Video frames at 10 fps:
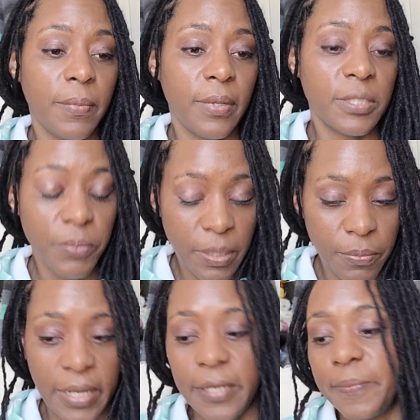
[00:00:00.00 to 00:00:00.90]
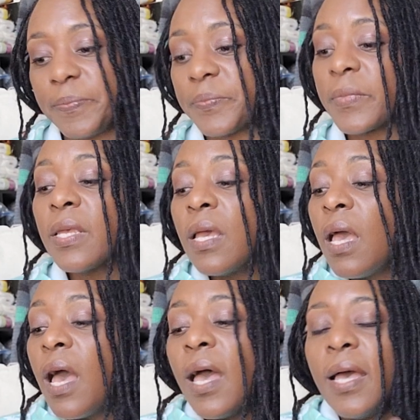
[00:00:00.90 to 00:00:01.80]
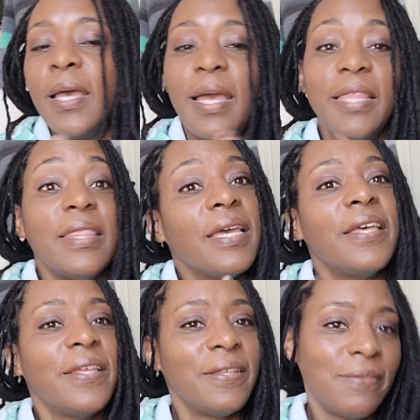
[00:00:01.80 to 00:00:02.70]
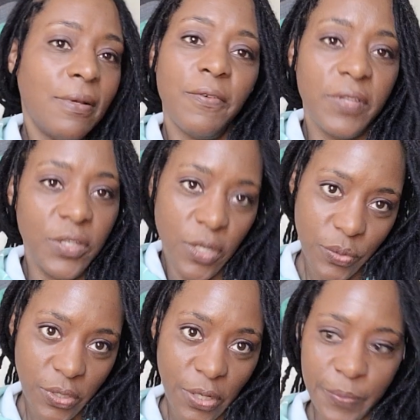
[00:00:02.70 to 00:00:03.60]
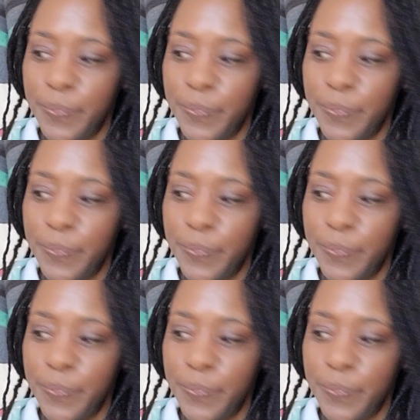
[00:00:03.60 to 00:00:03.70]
spring break, and hopefully no snow.